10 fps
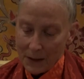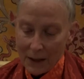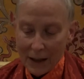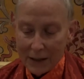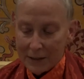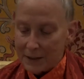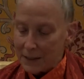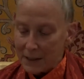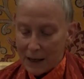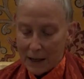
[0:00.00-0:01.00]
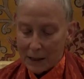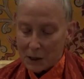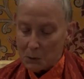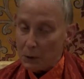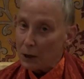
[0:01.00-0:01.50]
I did not
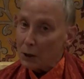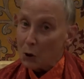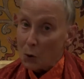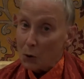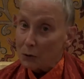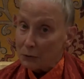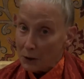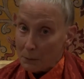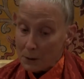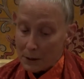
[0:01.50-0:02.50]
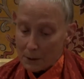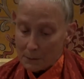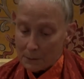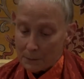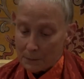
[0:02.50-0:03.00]
expect gold from
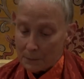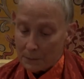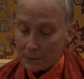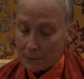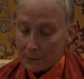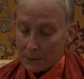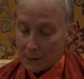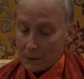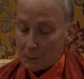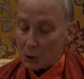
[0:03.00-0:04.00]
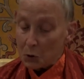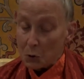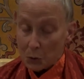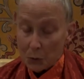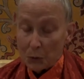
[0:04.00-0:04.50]
him, but
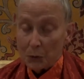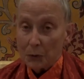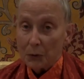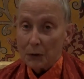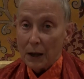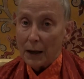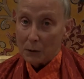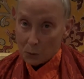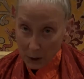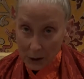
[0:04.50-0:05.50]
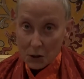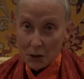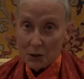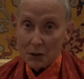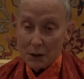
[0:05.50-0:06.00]
truth and
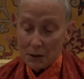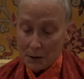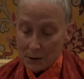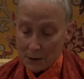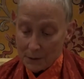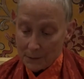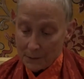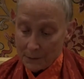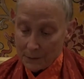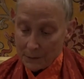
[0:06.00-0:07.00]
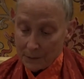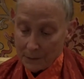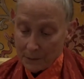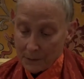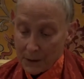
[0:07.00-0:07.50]
righteousness.
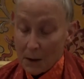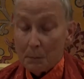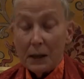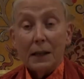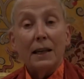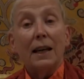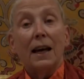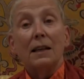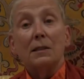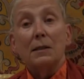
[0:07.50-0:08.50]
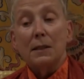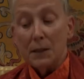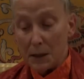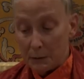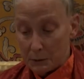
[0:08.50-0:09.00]
But he has
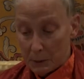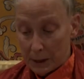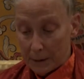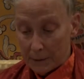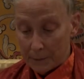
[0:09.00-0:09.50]
deceived me.